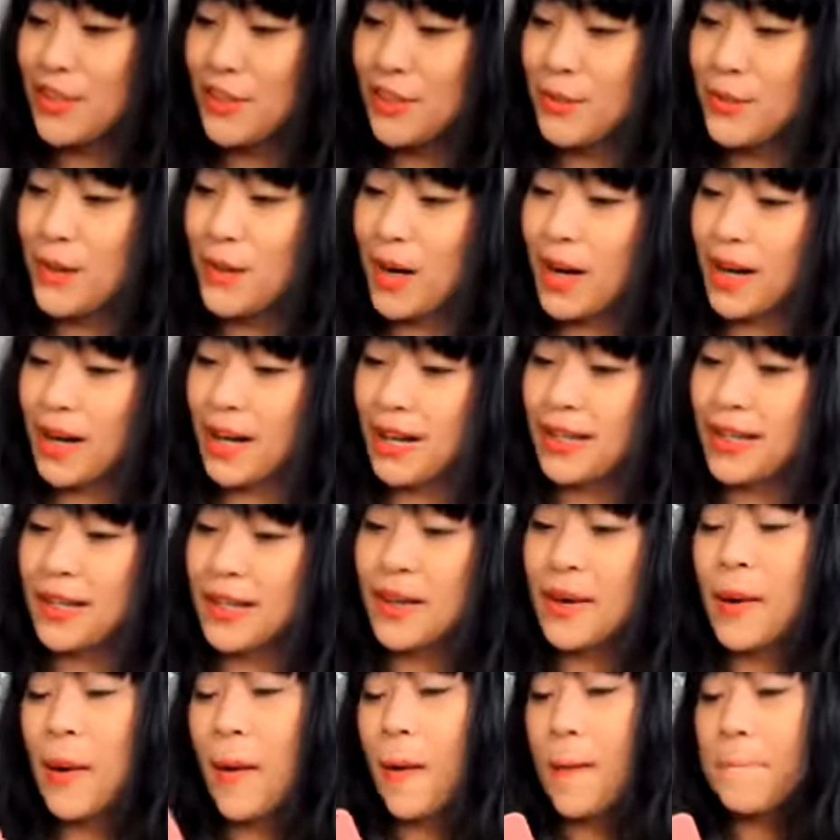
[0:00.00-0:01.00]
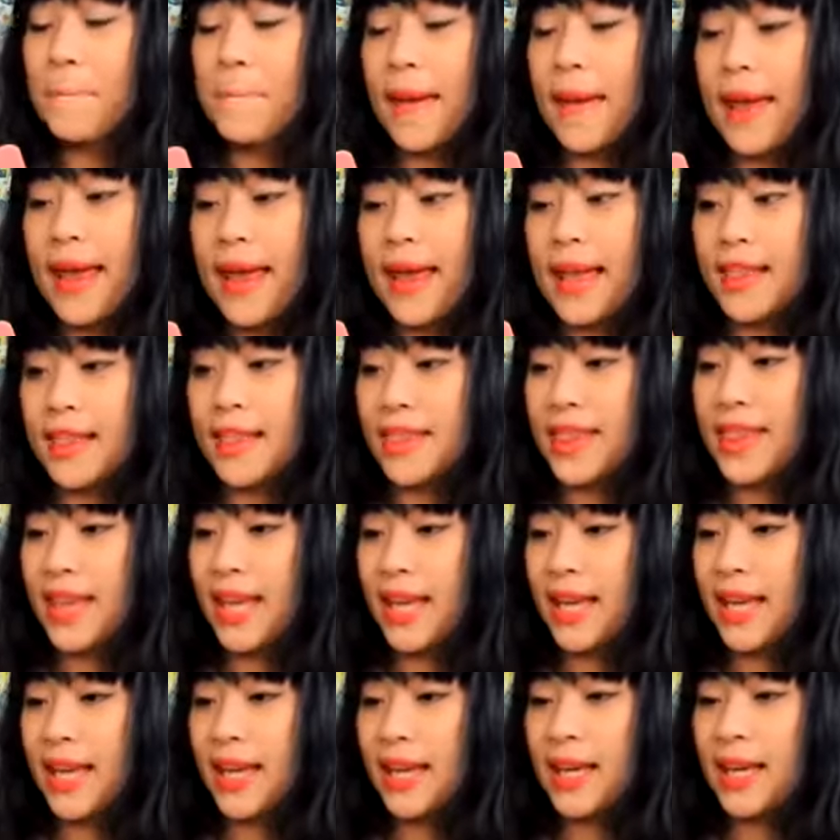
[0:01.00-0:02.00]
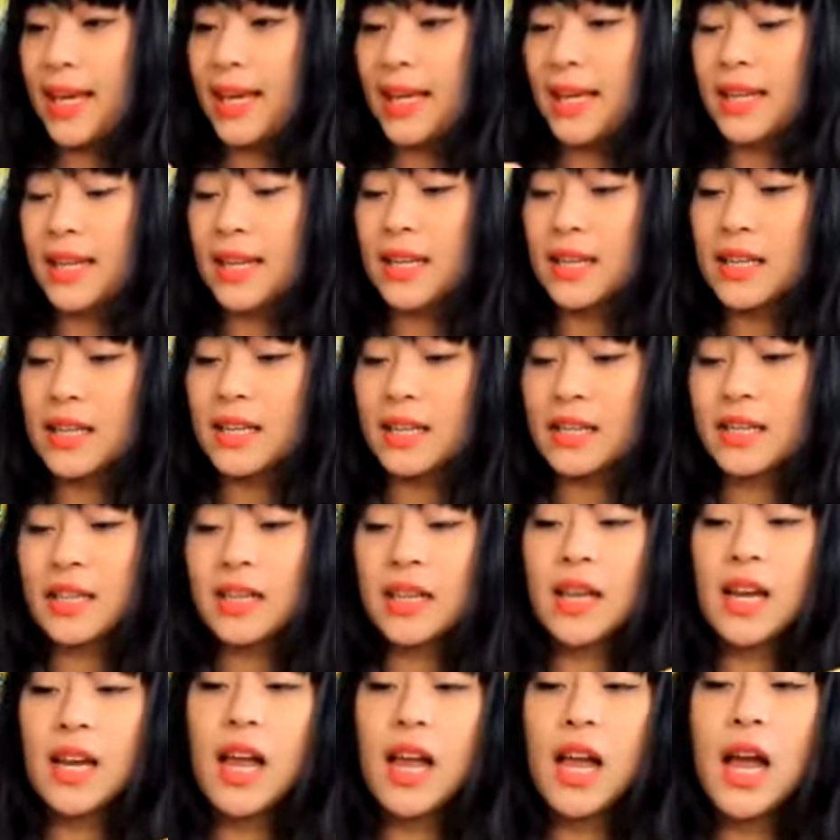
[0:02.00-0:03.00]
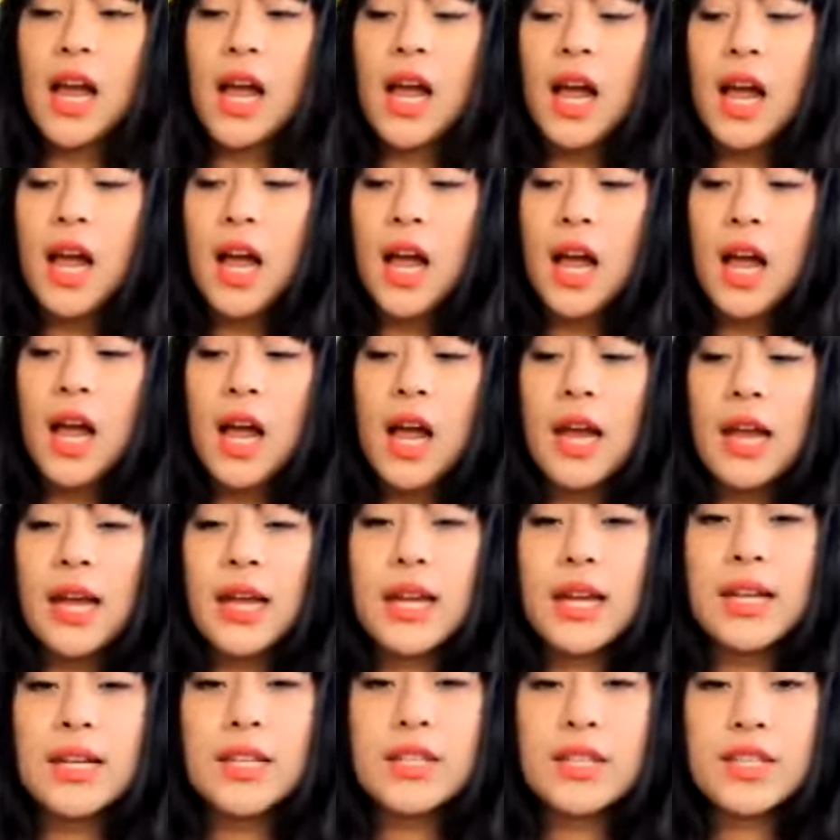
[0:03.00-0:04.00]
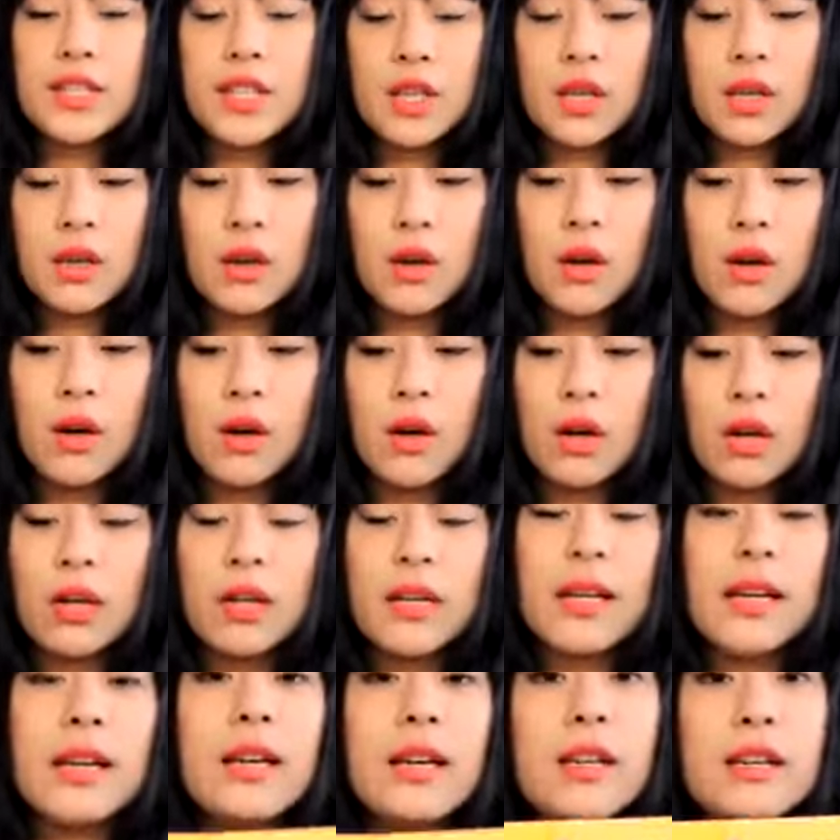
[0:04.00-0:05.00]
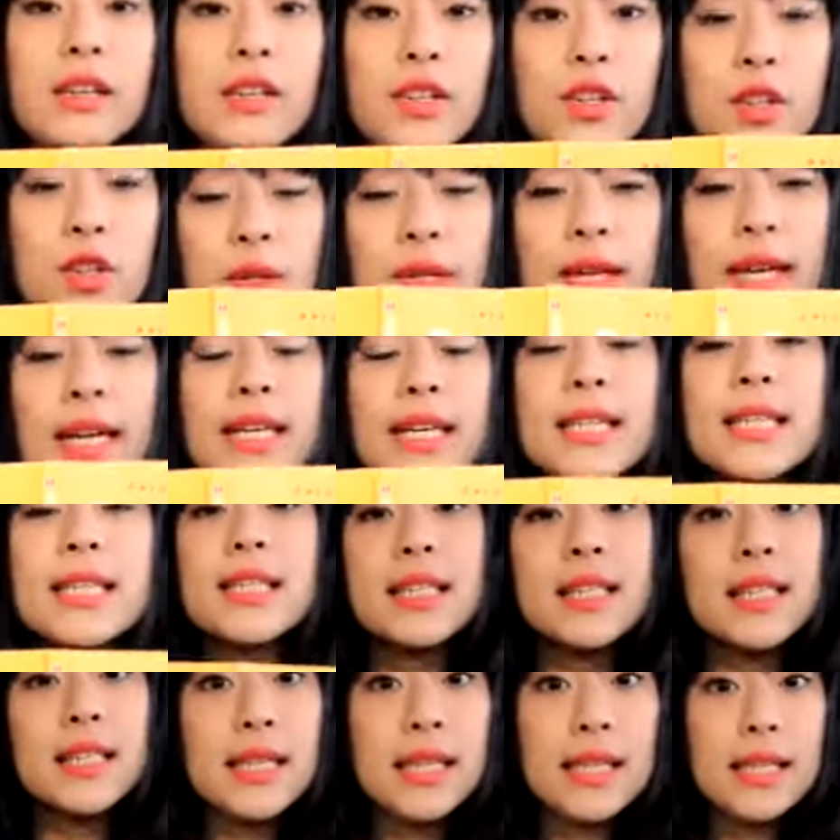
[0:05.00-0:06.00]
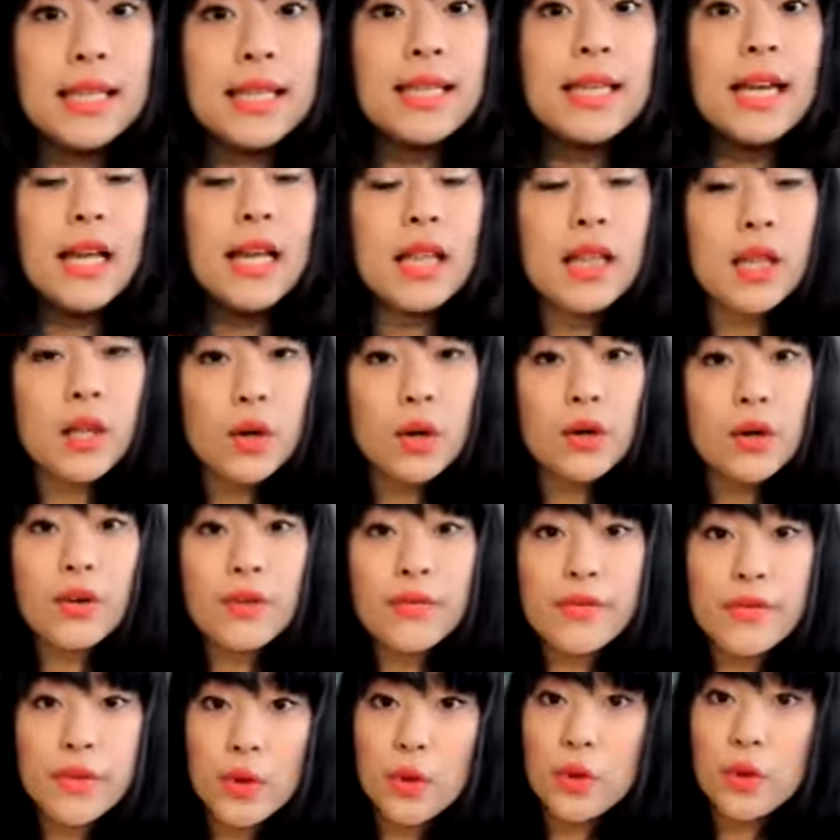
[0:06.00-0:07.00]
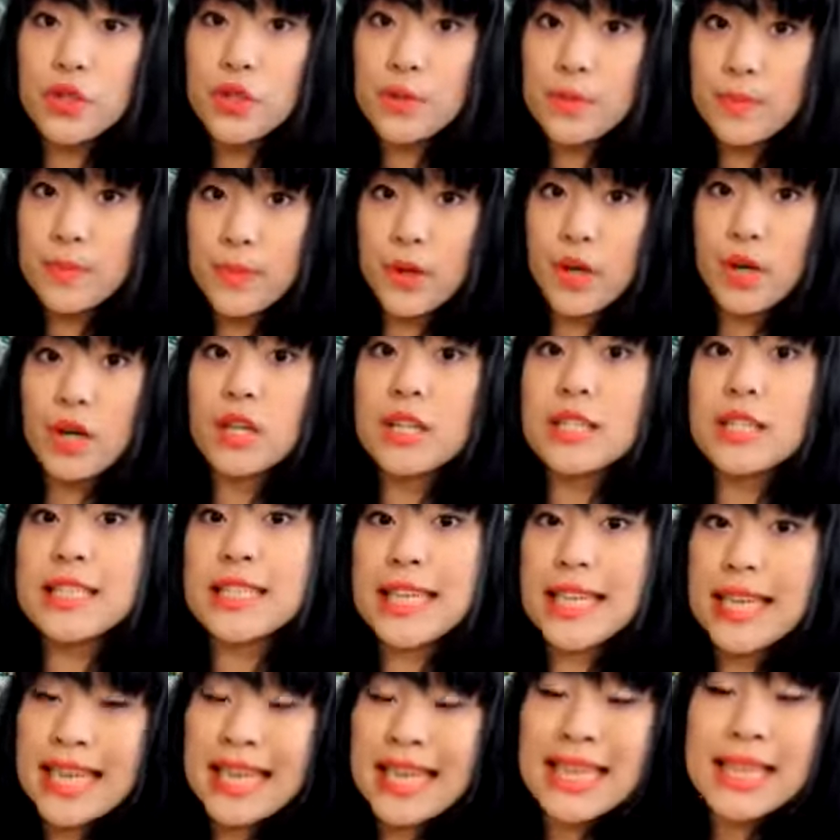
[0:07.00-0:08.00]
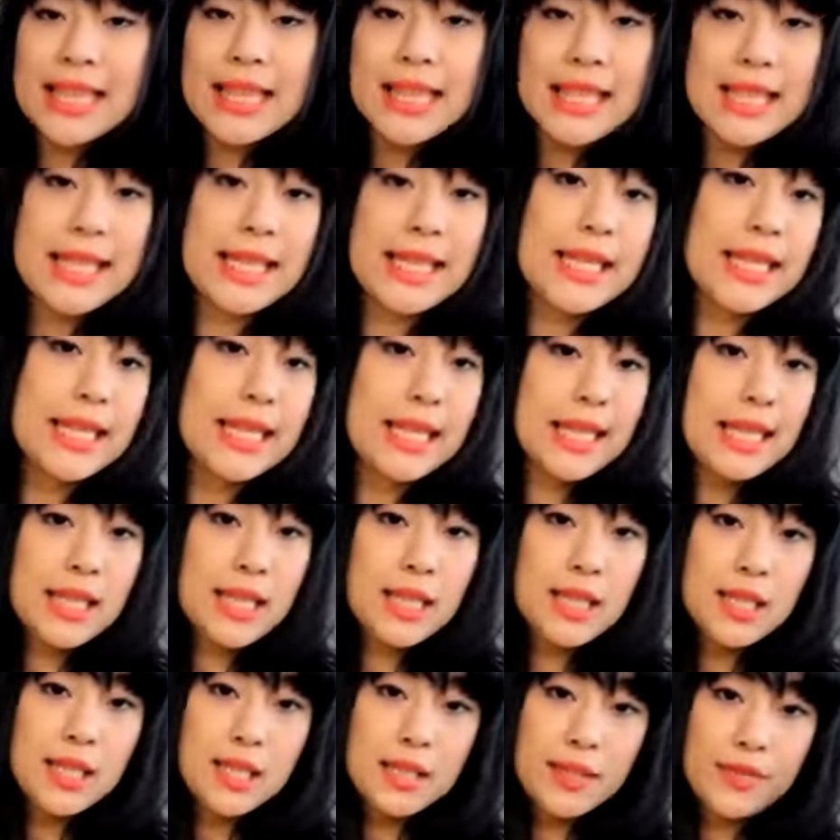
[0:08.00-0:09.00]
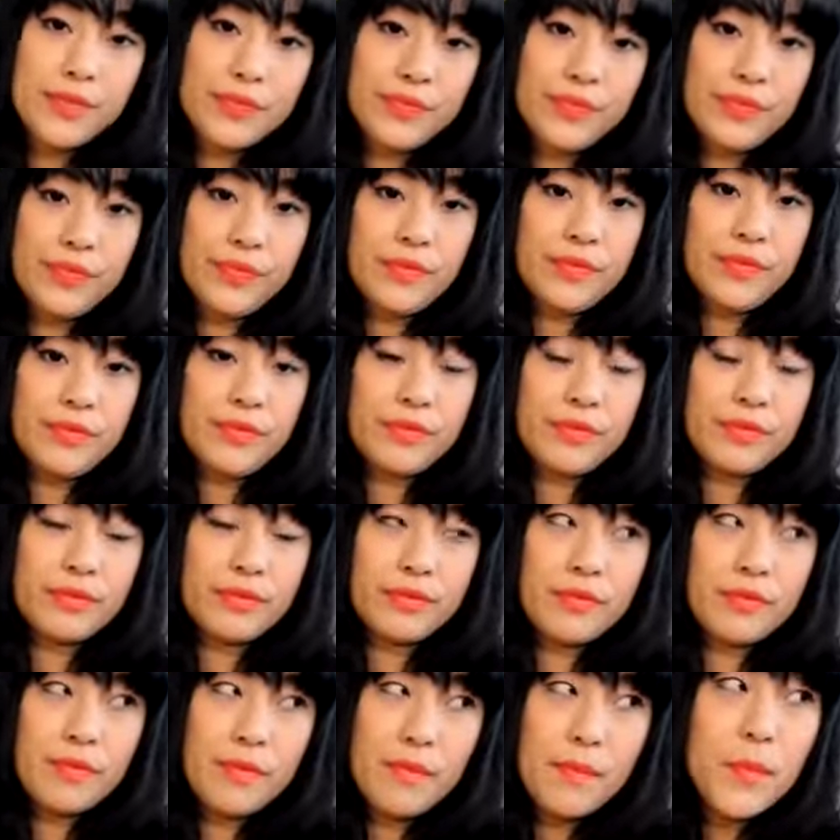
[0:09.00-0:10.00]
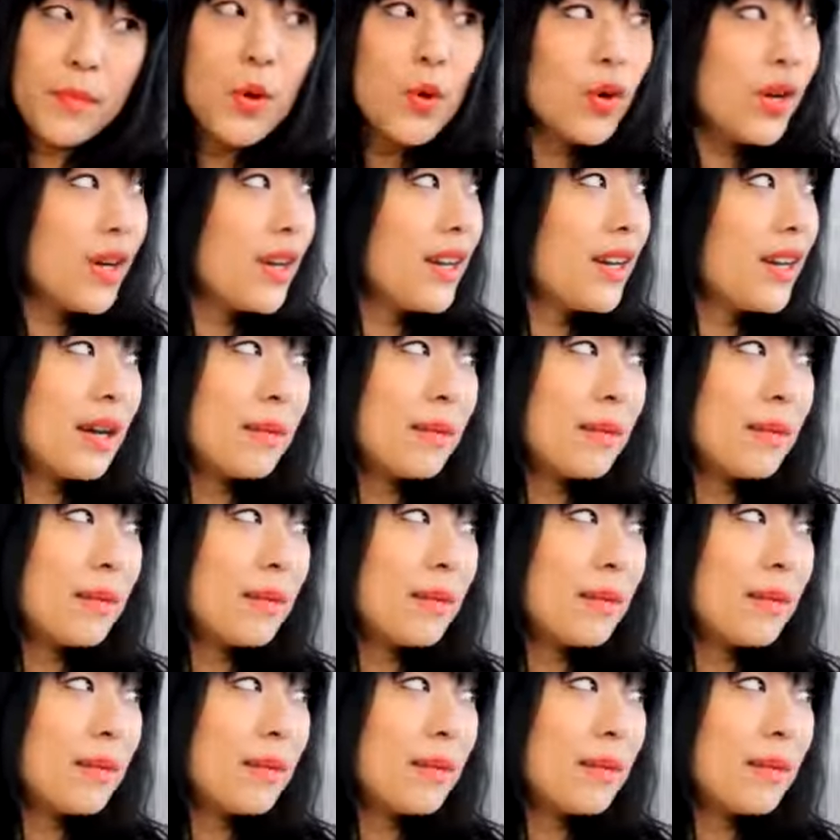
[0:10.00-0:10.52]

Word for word: You're right. And then it's got, and you can see a lot of those birds in the cities. Crows?